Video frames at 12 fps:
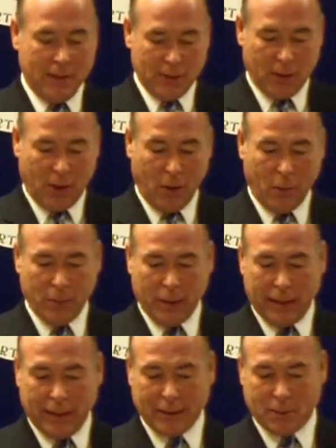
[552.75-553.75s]
So
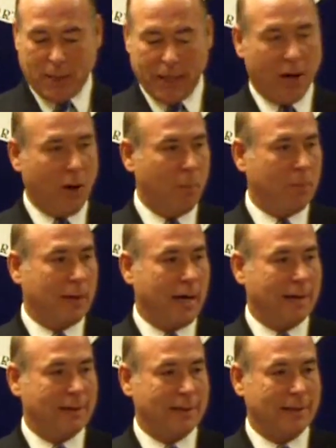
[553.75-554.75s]
it's my hope
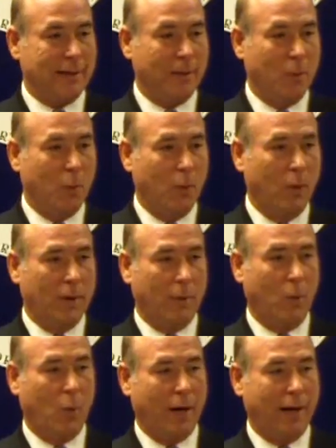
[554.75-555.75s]
that
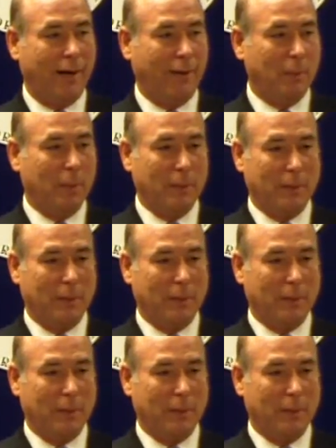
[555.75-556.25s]
while